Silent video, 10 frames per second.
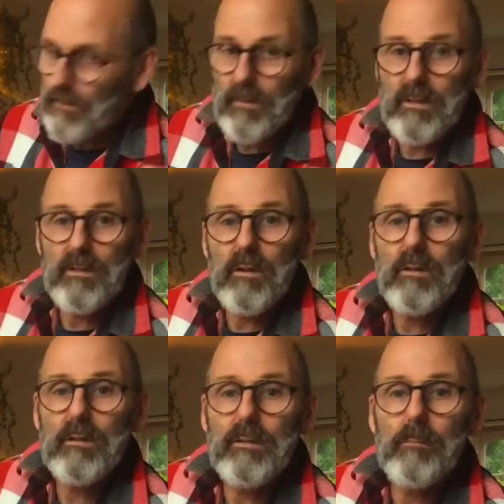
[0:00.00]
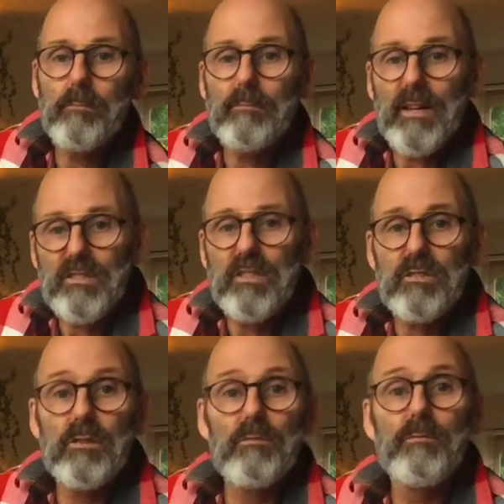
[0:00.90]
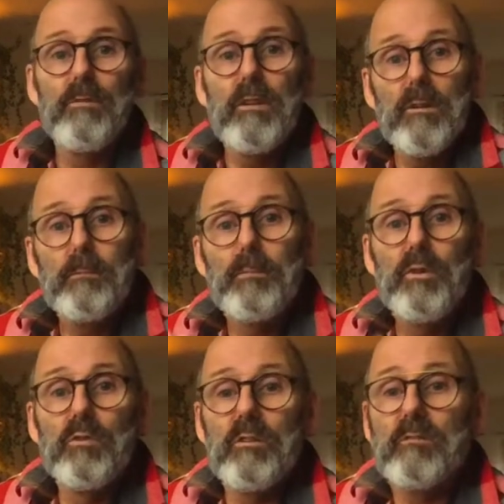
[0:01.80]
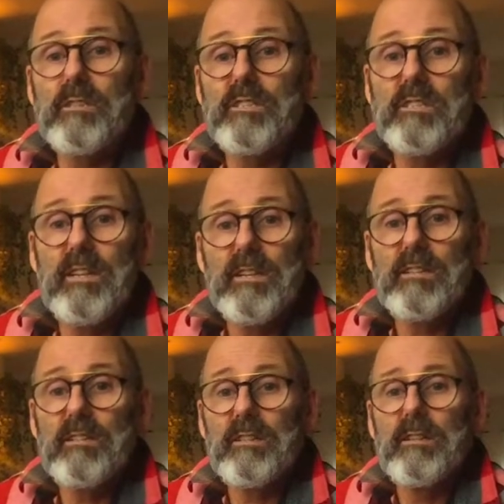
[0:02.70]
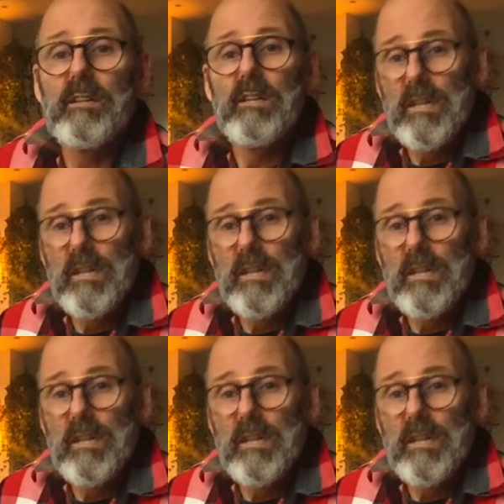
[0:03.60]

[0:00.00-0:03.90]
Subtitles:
the message of pure Christianity